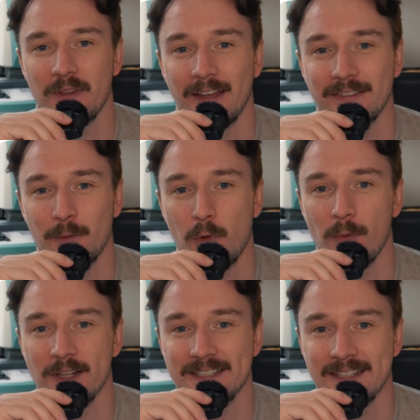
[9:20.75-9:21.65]
And then we
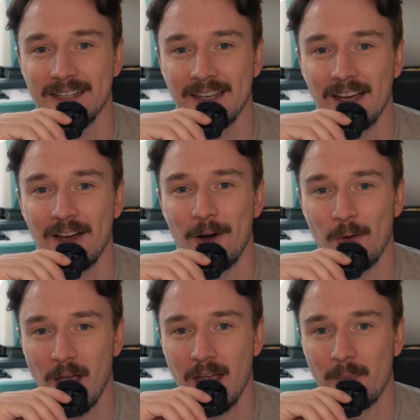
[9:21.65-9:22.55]
will see,
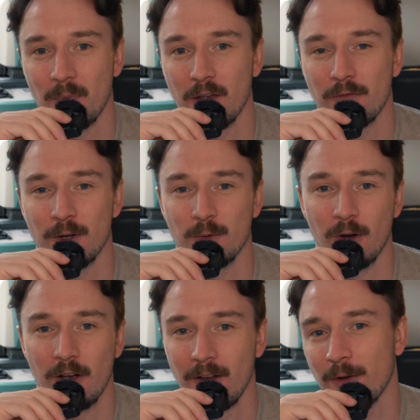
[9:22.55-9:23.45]
okay, if I do a
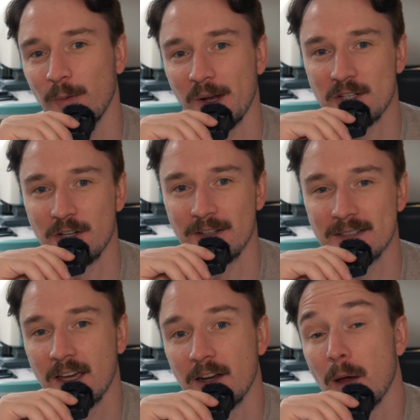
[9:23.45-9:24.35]
color correction in the
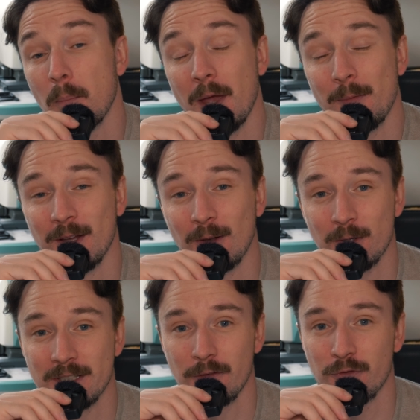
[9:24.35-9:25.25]
scanner, maybe it
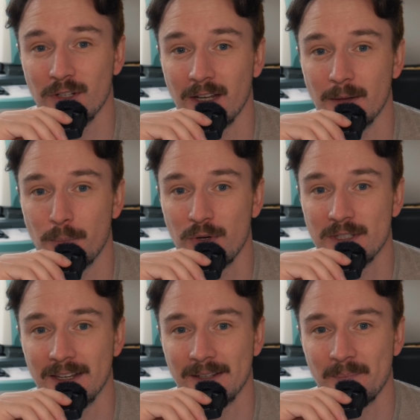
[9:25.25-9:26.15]
looks different than the
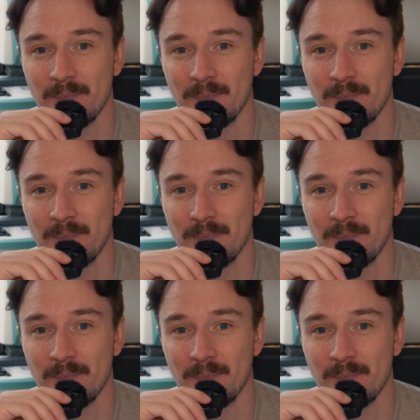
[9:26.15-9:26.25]
preset.